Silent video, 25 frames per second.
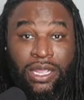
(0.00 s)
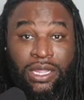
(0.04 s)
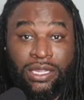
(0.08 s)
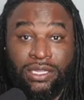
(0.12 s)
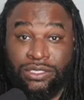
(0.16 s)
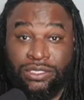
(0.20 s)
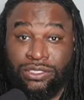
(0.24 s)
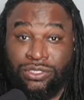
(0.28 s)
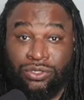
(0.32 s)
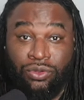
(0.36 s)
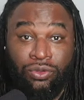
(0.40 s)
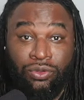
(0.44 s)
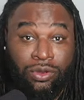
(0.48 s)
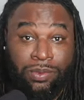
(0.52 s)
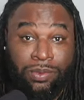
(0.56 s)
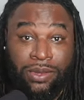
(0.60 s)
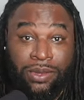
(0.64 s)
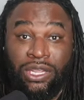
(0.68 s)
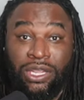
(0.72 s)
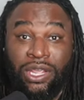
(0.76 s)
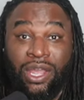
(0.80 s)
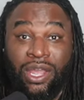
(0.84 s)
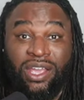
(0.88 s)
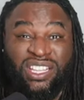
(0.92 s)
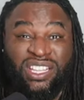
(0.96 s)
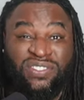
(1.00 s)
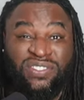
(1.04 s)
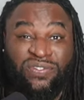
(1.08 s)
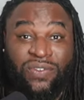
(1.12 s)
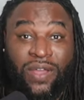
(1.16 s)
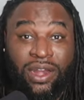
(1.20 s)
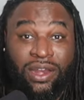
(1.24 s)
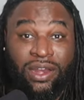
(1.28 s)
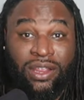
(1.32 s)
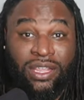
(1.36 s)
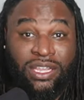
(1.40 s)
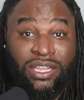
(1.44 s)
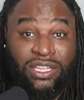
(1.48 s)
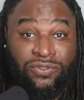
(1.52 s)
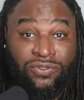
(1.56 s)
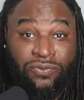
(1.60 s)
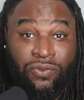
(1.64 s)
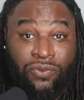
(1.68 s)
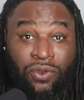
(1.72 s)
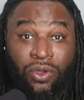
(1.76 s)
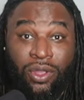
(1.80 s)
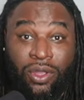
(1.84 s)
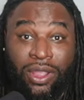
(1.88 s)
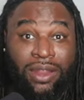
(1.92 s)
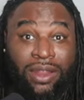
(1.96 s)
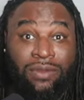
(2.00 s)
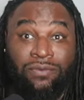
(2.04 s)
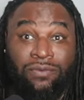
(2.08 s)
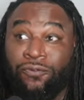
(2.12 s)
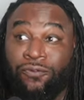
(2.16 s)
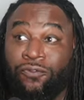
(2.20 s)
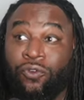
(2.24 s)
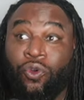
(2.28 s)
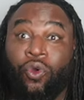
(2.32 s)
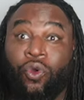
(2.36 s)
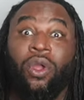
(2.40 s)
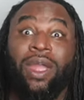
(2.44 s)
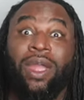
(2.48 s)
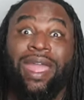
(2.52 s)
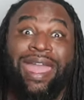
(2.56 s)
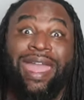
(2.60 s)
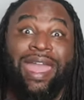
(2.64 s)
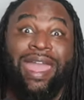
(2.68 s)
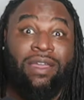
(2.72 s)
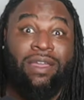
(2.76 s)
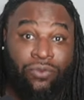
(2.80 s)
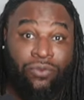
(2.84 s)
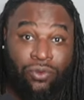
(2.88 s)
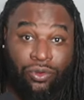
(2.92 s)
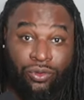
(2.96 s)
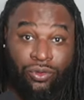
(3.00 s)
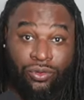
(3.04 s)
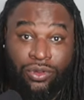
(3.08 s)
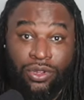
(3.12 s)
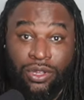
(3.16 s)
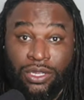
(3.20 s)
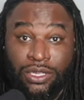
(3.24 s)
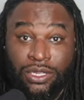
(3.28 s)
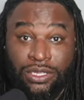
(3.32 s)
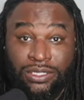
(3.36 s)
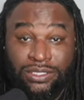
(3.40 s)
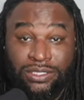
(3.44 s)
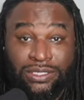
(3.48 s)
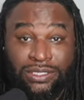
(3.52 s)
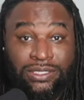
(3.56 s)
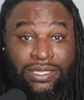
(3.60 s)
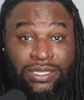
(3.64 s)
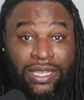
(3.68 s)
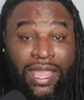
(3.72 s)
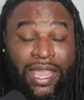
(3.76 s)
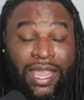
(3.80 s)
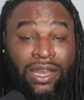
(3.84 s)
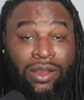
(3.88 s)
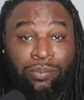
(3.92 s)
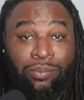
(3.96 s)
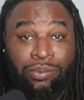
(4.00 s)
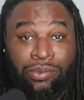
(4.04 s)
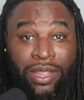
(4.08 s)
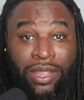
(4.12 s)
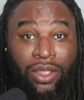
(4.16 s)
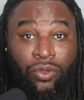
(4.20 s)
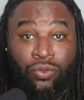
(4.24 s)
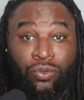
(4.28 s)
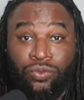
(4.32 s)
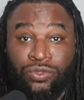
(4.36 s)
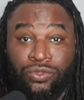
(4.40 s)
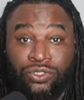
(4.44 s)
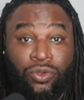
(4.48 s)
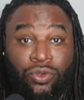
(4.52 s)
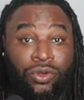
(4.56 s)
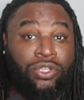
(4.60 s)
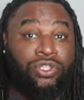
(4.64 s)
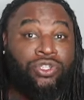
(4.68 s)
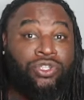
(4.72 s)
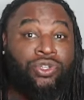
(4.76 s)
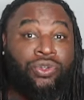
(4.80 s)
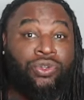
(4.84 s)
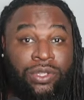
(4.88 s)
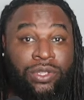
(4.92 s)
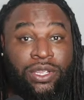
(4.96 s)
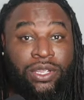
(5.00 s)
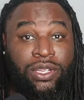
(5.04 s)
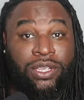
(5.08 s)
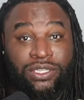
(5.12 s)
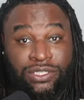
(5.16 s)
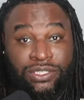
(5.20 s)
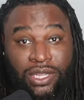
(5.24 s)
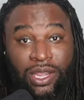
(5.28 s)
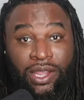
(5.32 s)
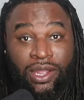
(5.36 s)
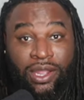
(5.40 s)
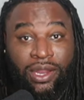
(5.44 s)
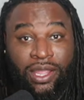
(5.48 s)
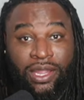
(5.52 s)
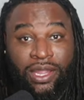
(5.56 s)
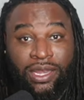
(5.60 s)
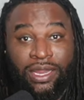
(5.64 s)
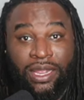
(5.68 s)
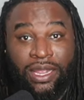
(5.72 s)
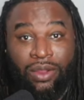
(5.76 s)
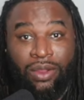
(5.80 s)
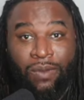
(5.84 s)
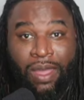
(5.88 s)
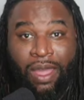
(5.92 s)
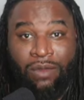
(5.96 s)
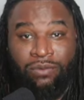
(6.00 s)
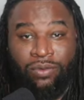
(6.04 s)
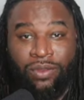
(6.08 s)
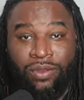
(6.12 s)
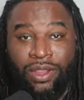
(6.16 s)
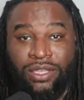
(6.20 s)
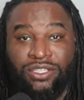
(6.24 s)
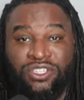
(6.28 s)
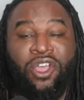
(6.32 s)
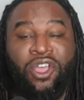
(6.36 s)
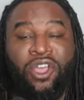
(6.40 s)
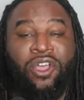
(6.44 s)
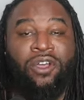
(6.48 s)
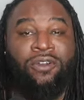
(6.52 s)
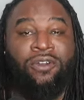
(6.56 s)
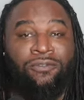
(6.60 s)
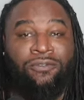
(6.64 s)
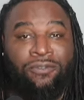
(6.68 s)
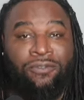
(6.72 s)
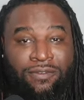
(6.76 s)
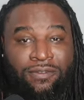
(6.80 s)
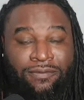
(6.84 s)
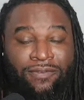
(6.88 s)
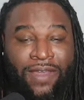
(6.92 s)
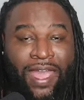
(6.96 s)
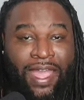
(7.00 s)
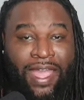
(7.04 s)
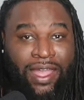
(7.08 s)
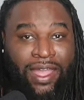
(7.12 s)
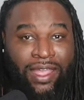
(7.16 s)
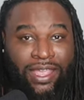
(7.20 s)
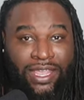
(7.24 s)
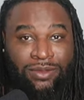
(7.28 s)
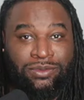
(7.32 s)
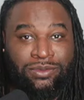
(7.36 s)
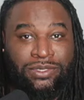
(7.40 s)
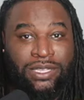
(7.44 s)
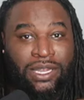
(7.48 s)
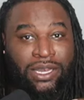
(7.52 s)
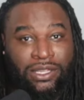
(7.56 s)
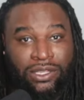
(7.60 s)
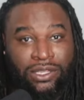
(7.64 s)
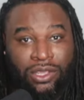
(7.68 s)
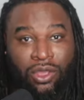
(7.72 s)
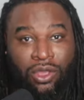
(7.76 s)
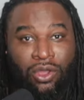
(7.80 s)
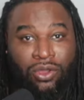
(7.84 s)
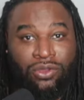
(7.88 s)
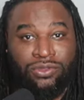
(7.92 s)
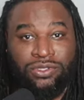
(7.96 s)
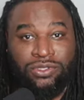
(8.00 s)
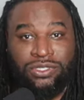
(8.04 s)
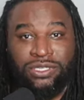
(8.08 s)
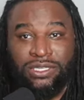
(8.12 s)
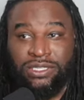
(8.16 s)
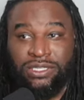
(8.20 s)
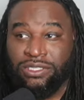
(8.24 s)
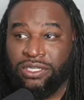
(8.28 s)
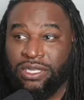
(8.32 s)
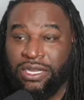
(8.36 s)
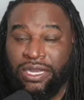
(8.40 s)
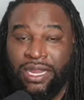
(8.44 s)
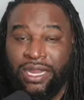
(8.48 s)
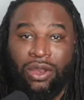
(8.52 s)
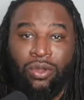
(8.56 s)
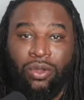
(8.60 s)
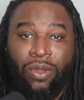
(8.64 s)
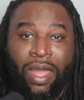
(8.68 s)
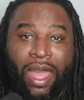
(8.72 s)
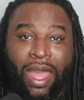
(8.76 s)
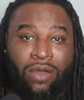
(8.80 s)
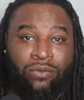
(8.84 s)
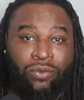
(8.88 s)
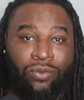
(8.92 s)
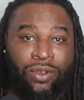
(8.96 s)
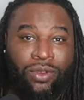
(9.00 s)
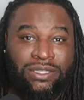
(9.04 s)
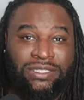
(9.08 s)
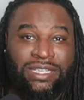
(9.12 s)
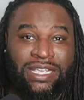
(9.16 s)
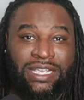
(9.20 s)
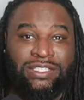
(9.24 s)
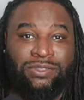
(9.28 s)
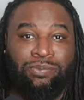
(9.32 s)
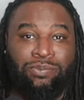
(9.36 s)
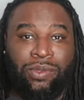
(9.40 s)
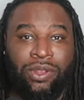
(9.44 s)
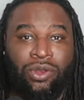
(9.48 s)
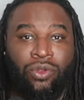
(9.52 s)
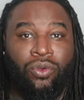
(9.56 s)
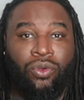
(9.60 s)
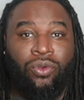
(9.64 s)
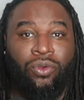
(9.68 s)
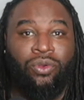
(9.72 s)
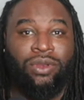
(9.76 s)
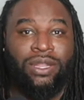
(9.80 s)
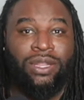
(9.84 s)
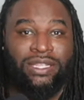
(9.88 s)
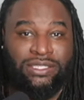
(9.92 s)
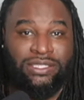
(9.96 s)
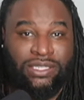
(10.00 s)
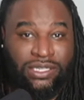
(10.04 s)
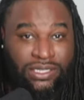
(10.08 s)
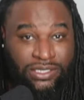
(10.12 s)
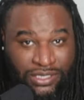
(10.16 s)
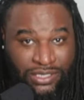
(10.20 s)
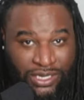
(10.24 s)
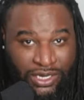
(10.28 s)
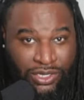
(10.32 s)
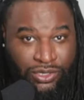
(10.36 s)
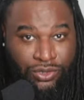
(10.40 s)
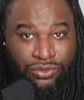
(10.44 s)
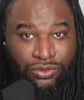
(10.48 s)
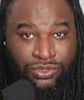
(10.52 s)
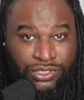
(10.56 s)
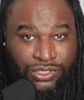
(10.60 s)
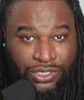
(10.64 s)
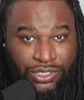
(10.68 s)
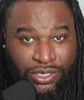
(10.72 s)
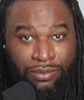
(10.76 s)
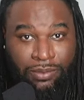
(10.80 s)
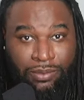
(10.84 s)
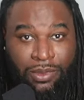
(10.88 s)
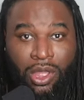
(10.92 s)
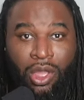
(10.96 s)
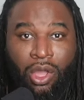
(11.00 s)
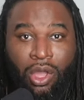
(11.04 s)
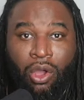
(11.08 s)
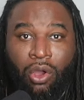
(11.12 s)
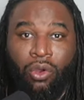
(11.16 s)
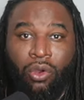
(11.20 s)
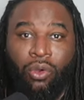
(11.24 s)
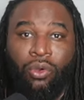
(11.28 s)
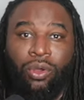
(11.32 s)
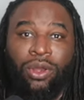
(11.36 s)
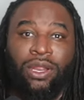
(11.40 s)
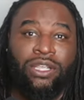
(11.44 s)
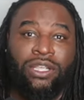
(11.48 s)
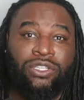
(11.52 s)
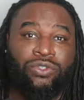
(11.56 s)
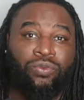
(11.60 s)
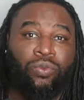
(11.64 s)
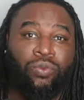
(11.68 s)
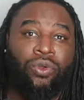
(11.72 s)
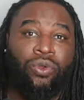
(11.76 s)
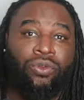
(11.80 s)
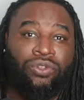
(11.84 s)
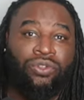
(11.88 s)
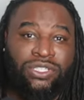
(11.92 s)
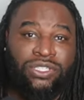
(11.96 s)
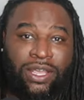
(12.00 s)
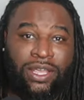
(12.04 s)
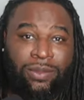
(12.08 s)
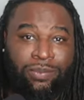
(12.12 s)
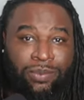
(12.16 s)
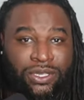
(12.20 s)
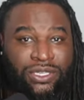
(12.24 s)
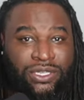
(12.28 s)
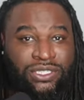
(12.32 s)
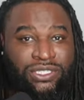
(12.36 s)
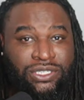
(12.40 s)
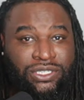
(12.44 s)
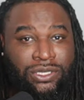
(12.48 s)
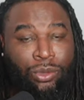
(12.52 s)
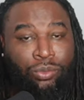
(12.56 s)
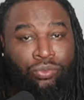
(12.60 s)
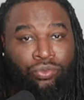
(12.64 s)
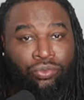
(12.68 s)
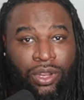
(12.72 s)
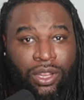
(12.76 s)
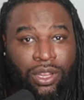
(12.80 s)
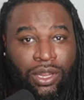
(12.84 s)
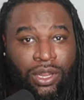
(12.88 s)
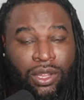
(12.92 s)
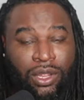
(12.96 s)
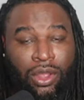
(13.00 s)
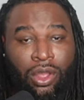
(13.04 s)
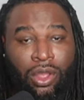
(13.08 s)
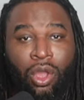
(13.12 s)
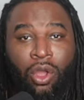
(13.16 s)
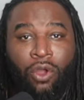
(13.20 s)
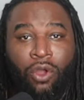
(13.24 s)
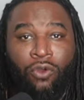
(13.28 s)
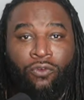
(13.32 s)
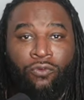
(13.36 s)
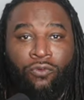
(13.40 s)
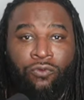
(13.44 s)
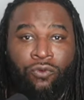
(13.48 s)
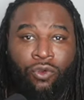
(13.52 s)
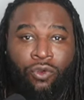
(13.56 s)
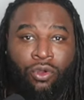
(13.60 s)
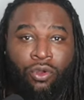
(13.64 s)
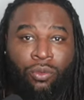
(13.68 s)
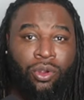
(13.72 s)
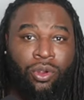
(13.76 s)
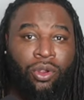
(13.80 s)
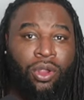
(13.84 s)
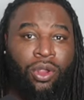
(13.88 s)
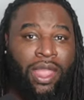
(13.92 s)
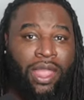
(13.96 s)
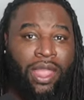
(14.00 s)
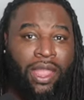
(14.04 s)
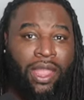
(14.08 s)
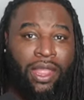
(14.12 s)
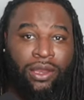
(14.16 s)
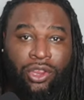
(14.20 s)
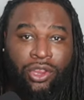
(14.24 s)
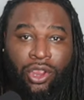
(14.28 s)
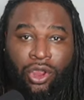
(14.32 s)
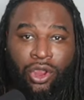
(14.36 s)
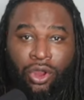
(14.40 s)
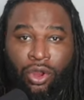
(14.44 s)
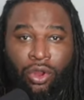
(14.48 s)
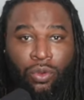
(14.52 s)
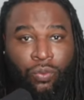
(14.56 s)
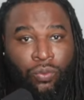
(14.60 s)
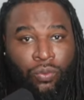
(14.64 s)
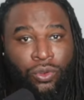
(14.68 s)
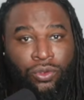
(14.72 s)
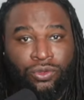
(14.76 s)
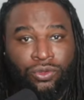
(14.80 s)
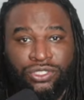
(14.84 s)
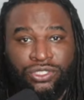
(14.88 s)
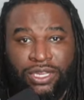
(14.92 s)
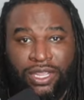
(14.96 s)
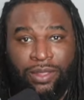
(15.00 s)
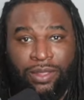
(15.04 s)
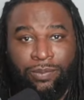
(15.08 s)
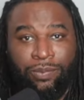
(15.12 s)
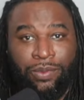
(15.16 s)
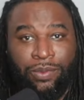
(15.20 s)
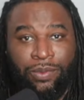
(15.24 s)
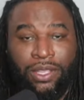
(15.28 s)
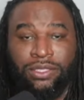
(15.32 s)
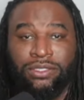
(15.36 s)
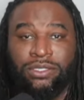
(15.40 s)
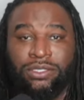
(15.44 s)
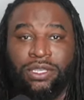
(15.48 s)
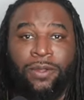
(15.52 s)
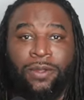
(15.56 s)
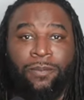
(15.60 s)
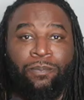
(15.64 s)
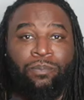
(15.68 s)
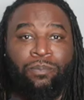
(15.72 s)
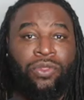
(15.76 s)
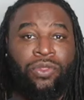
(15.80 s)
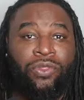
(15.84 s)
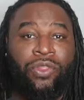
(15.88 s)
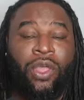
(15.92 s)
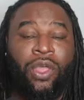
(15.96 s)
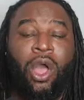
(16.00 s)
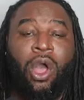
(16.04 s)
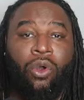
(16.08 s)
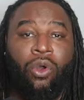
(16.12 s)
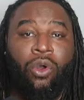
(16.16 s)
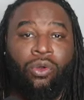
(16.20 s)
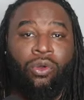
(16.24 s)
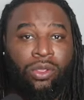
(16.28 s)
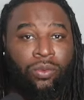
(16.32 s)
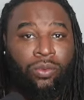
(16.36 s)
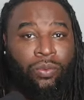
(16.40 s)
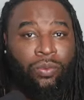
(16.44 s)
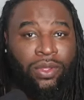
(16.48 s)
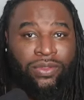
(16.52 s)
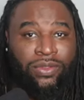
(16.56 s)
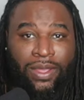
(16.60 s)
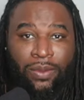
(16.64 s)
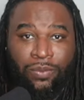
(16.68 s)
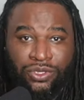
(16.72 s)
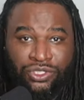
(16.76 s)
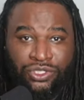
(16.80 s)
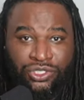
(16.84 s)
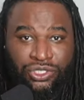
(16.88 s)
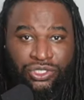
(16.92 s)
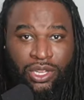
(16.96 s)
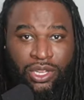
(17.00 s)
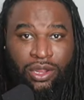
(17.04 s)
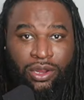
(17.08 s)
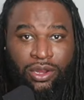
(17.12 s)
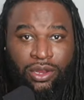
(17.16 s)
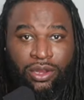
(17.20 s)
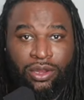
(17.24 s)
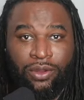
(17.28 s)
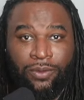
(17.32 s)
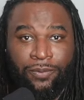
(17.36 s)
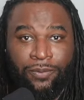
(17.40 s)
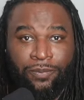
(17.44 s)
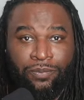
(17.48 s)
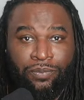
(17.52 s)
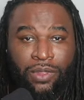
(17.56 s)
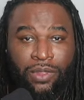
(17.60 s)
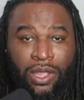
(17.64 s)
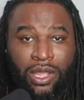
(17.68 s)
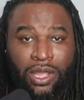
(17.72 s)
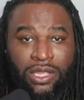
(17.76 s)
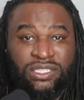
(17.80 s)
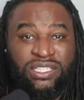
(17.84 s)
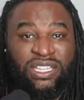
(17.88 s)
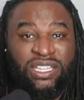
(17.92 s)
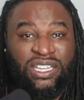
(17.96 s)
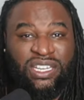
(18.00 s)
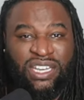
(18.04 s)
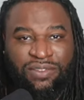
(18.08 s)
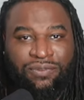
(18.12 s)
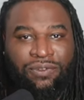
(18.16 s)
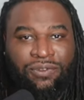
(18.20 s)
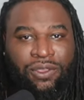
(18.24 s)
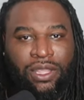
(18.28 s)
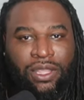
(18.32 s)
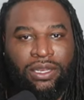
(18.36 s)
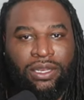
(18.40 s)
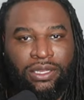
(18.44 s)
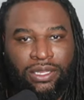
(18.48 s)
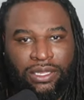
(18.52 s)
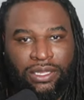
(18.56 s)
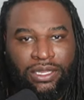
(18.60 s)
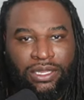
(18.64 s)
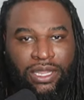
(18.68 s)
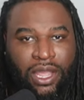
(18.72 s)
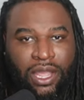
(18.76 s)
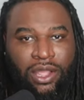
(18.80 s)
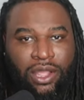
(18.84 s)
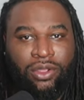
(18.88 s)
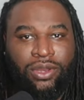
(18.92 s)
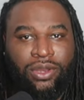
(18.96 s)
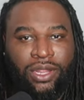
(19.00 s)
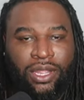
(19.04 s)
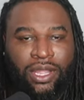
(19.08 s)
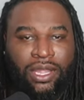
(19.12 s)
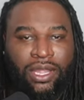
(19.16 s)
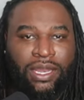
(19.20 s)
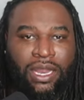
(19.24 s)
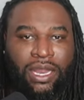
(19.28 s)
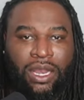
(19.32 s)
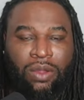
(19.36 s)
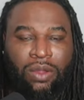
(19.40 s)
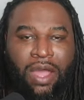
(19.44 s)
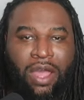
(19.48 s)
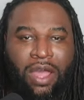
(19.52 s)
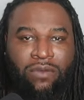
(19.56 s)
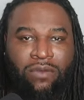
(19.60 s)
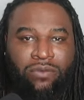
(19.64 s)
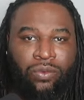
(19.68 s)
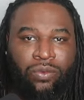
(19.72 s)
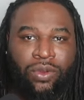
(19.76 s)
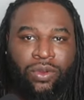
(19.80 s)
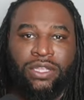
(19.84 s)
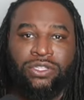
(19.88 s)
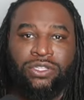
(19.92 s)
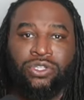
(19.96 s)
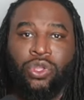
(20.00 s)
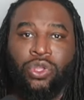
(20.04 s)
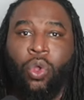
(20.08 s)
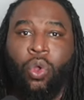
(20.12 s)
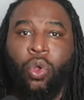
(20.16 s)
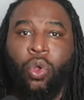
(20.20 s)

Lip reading: This is going to be the youngest fighter he's fought in forever since a Caleb Plant, who was only 2 years younger than Canelo Alvarez. Fun fact, I keep telling y'all, since Canelo Alvarez has been on his contendership, on his world championship run, former and current world champions, the only one that was younger, significantly younger than Canelo Alvarez,